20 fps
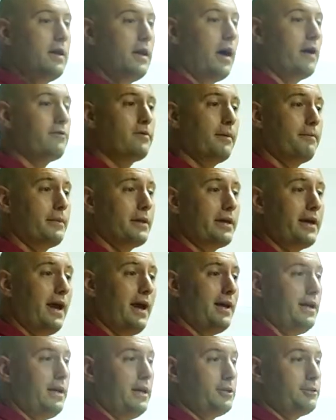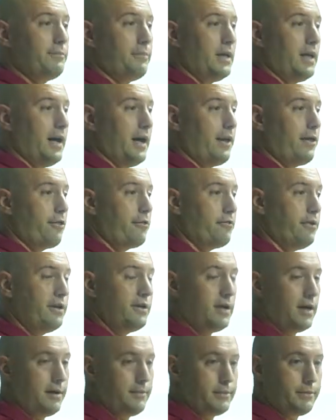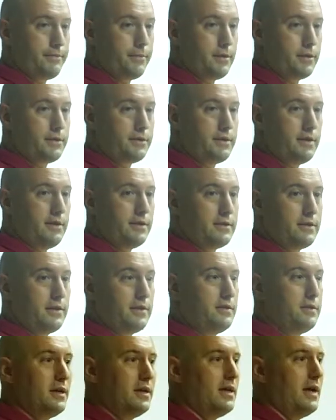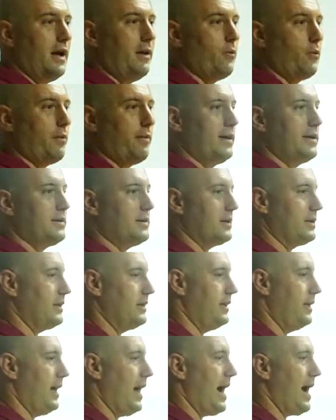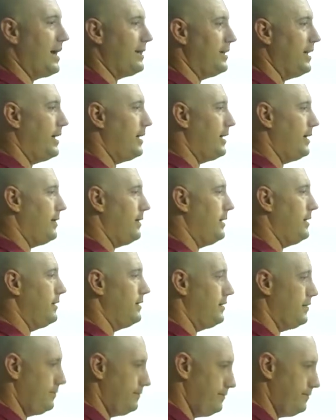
I replicate each plot three times per season, and we basically add that and then